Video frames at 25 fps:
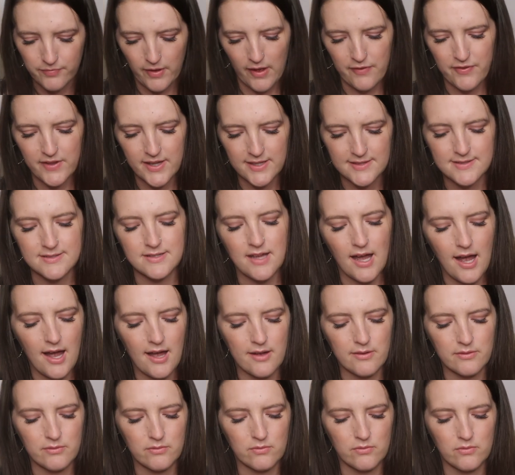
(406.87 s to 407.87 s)
I think it's
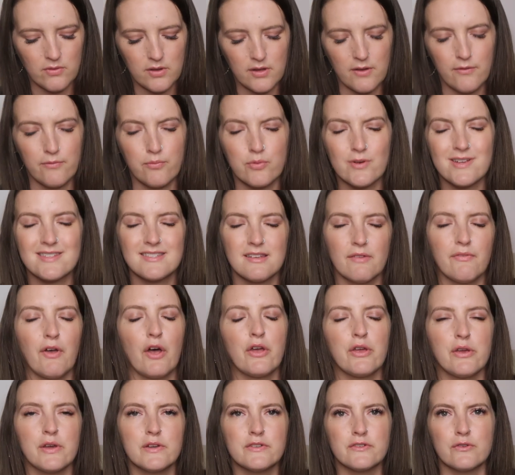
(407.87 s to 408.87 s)
not, the resale
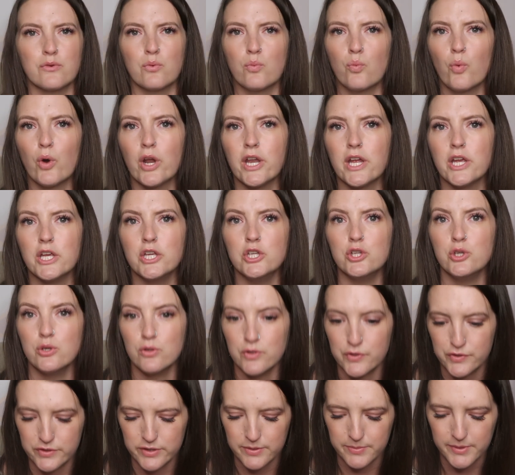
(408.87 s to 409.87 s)
value isn't what it
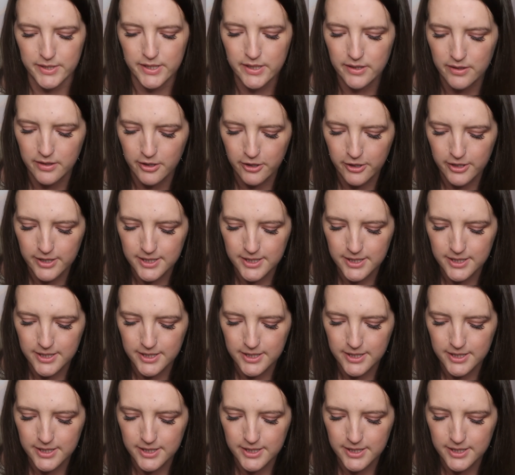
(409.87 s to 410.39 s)
used to be.